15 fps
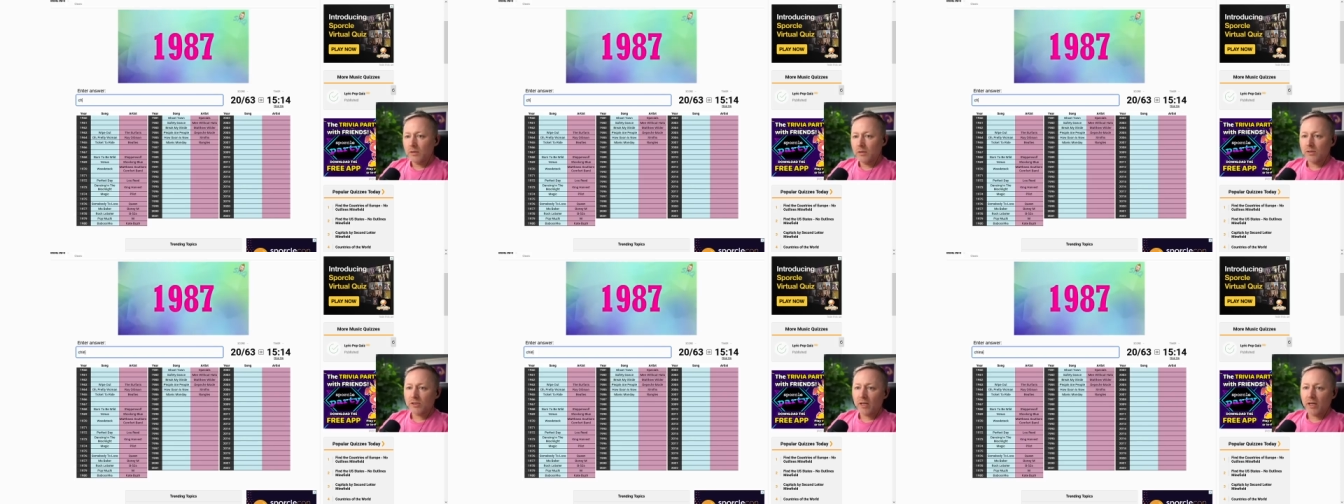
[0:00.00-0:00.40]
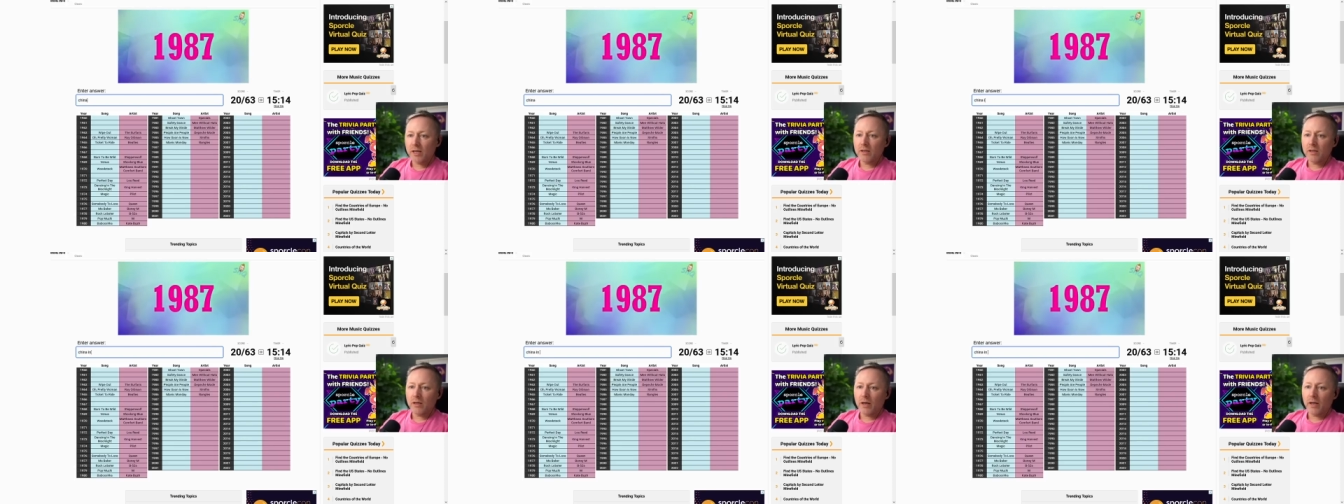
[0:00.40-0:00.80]

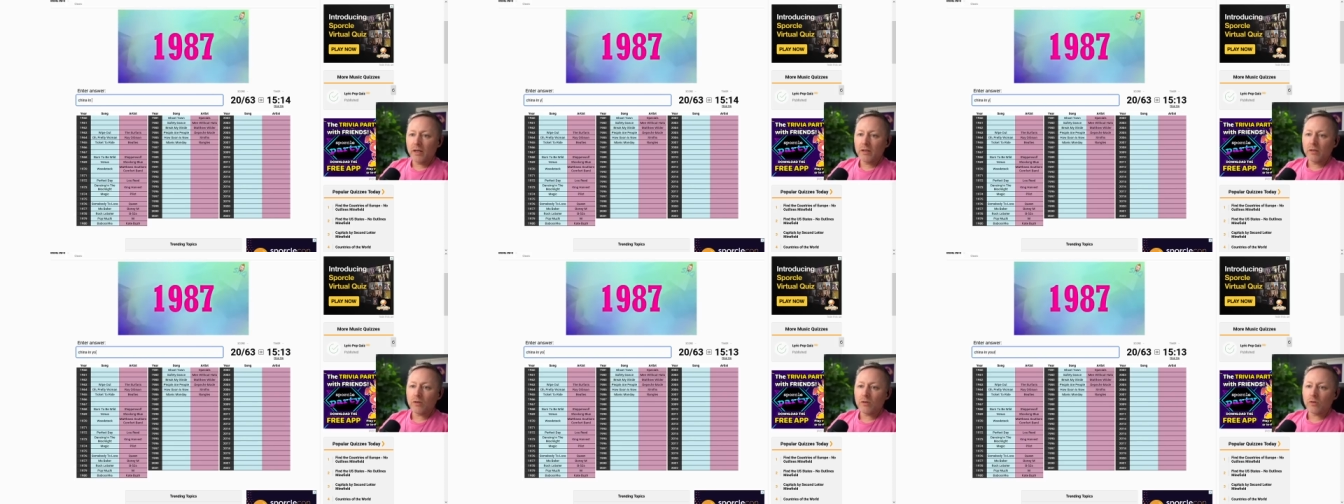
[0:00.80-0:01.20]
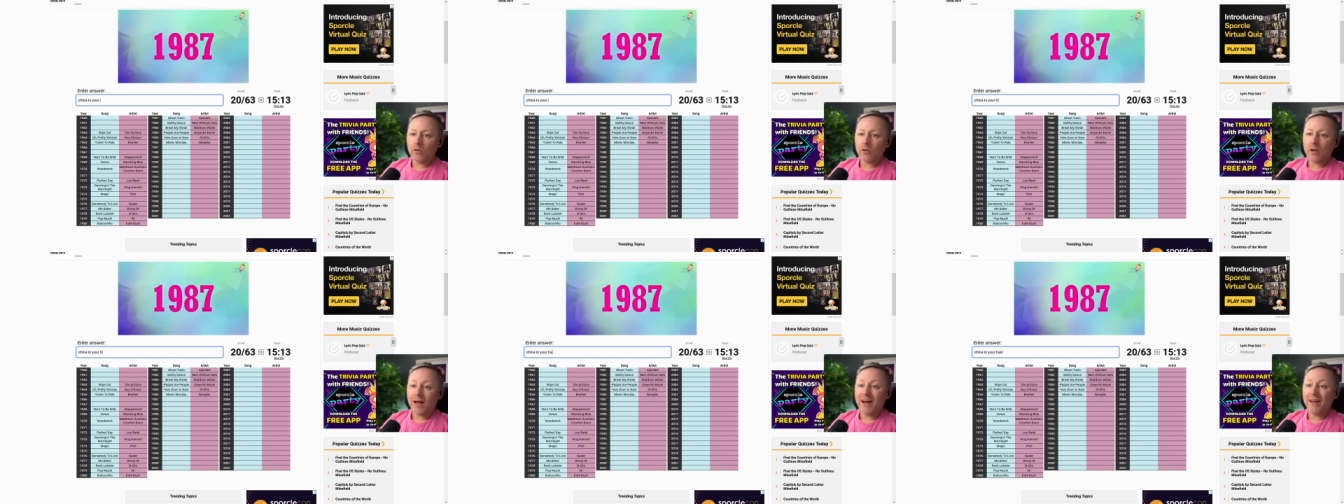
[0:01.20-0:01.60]
China in
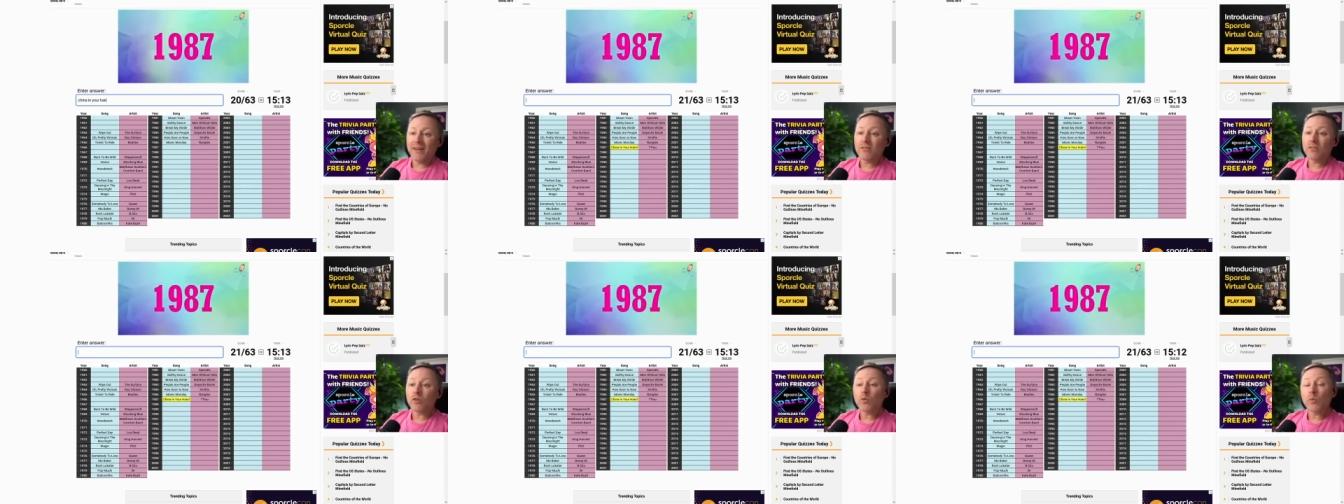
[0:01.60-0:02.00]
Your Hand,